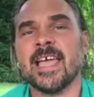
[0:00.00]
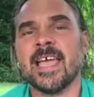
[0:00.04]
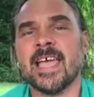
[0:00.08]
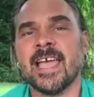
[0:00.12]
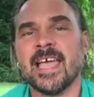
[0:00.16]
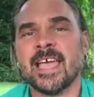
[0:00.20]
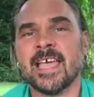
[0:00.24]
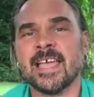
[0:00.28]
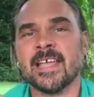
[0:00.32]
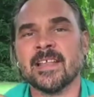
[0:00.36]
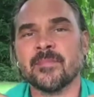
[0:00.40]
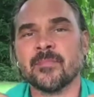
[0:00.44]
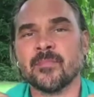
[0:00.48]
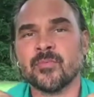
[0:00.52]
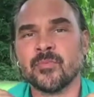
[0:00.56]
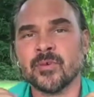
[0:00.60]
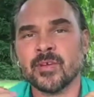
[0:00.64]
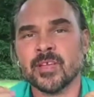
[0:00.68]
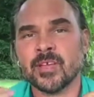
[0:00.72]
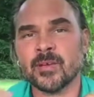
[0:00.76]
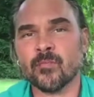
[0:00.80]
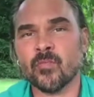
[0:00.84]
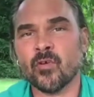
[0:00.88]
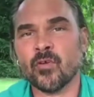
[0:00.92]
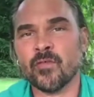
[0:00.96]
and
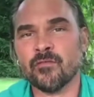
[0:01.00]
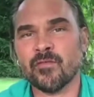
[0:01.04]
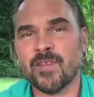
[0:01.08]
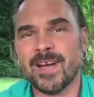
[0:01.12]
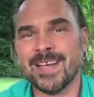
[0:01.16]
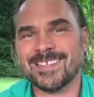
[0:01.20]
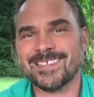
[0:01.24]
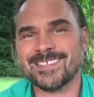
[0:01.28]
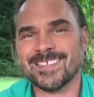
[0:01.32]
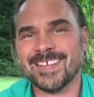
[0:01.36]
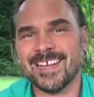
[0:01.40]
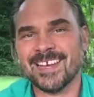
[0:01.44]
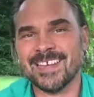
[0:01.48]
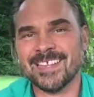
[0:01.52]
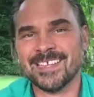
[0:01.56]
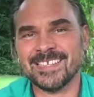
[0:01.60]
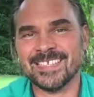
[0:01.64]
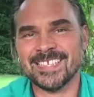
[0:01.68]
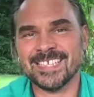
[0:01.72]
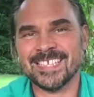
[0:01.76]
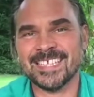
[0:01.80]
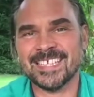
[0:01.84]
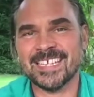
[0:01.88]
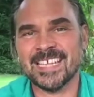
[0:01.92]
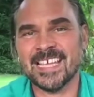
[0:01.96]
bring more
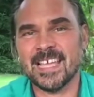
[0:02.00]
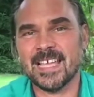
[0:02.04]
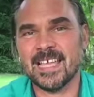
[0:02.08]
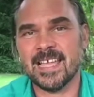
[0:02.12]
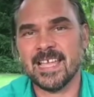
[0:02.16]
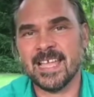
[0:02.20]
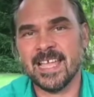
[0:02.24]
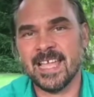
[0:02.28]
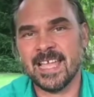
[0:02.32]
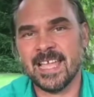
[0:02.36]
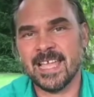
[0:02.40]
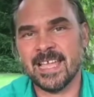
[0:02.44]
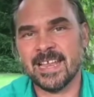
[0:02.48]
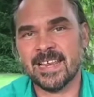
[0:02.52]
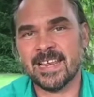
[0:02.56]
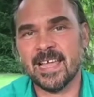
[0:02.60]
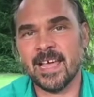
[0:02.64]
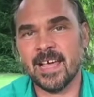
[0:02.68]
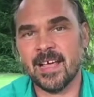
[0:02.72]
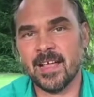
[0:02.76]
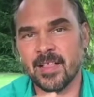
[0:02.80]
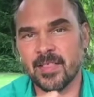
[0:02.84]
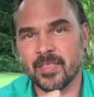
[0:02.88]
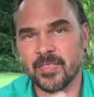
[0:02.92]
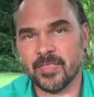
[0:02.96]
vitality and
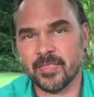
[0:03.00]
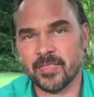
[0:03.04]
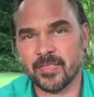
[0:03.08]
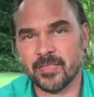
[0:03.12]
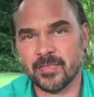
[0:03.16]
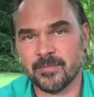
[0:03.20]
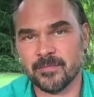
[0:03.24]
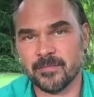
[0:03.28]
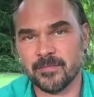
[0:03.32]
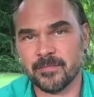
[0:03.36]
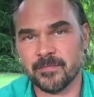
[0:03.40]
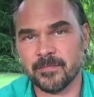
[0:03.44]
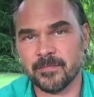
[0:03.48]
health.